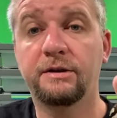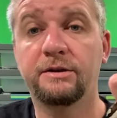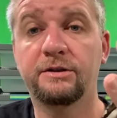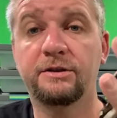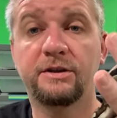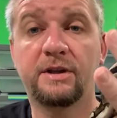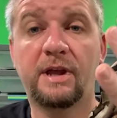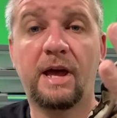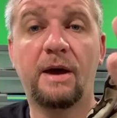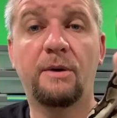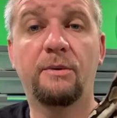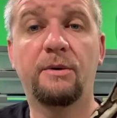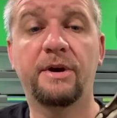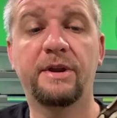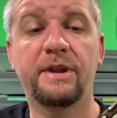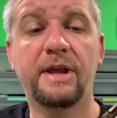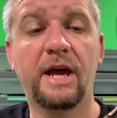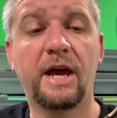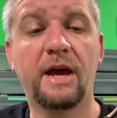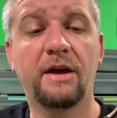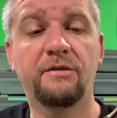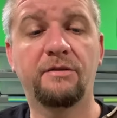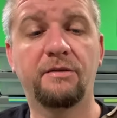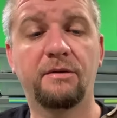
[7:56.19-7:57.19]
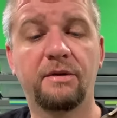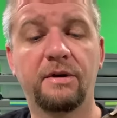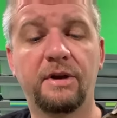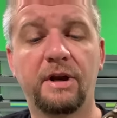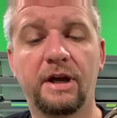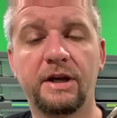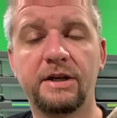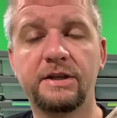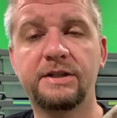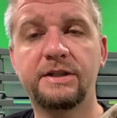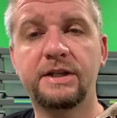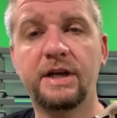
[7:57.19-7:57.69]
So that way they have a
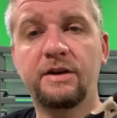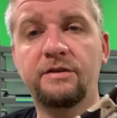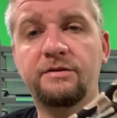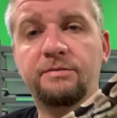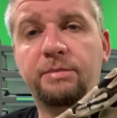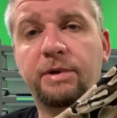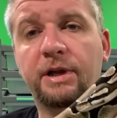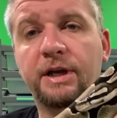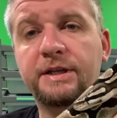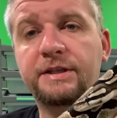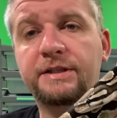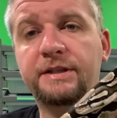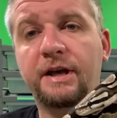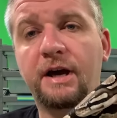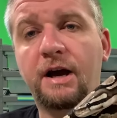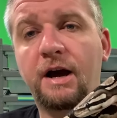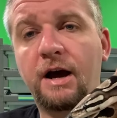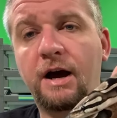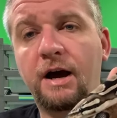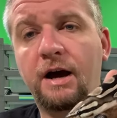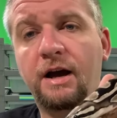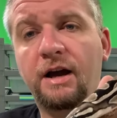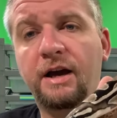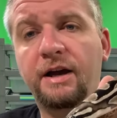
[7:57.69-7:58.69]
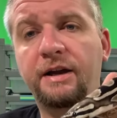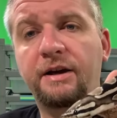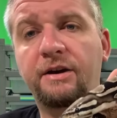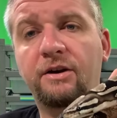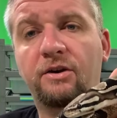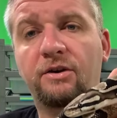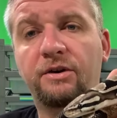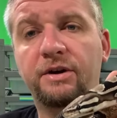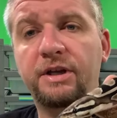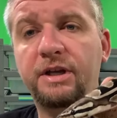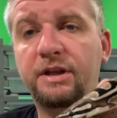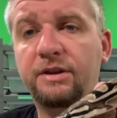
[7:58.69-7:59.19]
nice safe place to hide
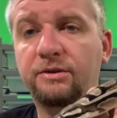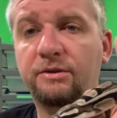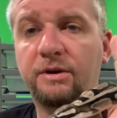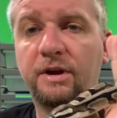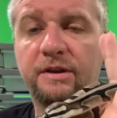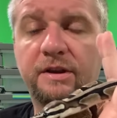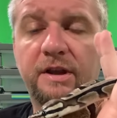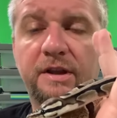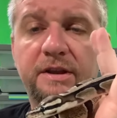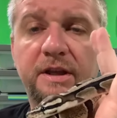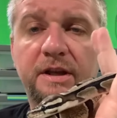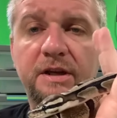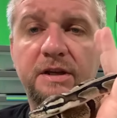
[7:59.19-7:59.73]
on either end that they